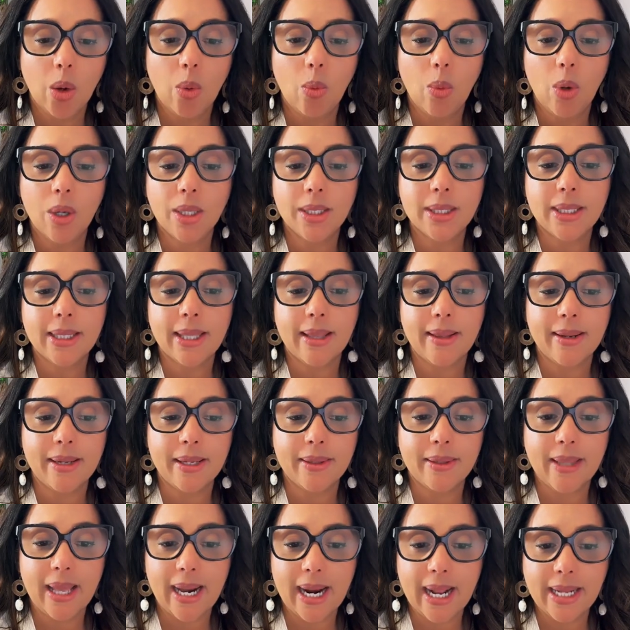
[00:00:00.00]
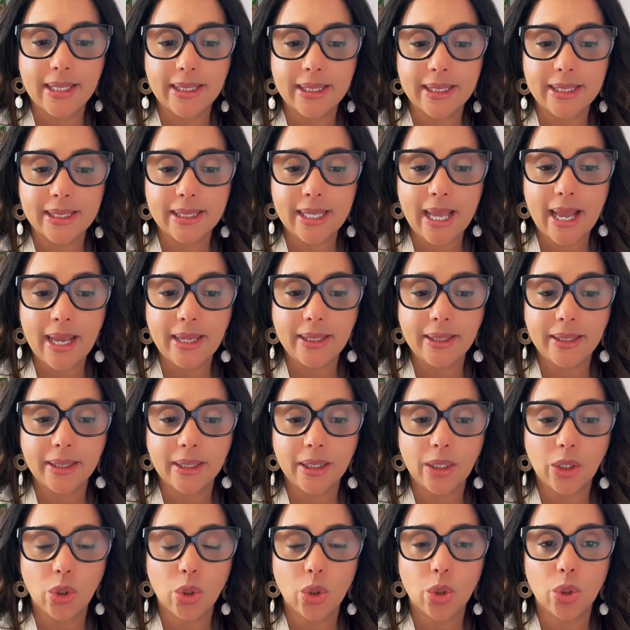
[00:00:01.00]
was that I
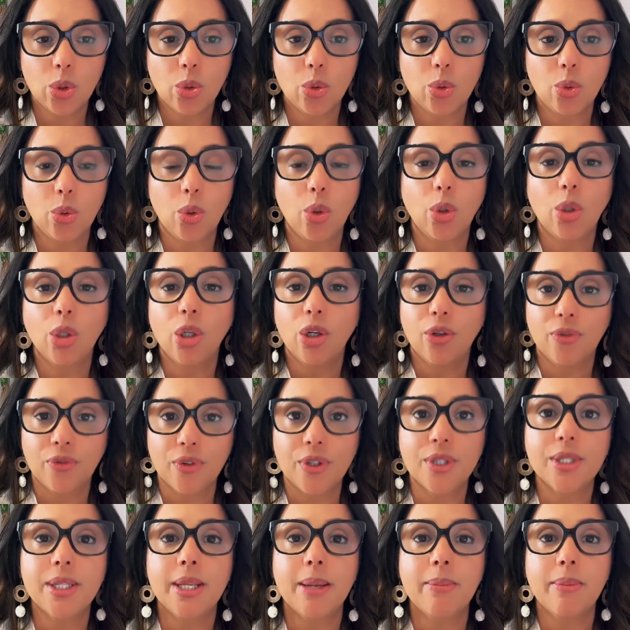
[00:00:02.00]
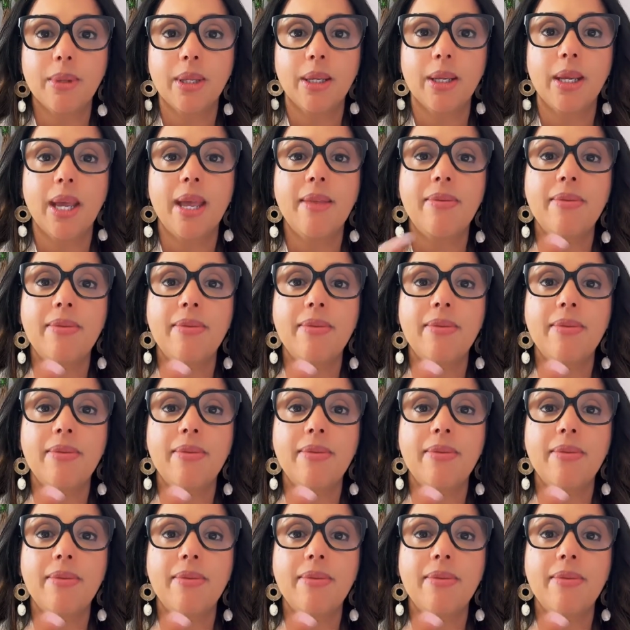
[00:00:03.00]
decided to look for something.